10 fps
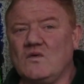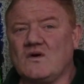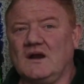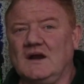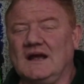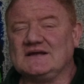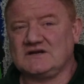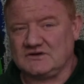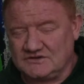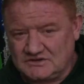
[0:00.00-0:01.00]
working
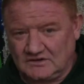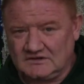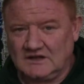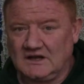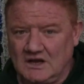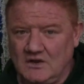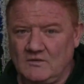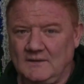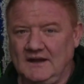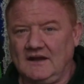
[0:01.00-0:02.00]
as a consultant
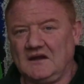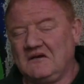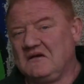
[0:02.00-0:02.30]
globally.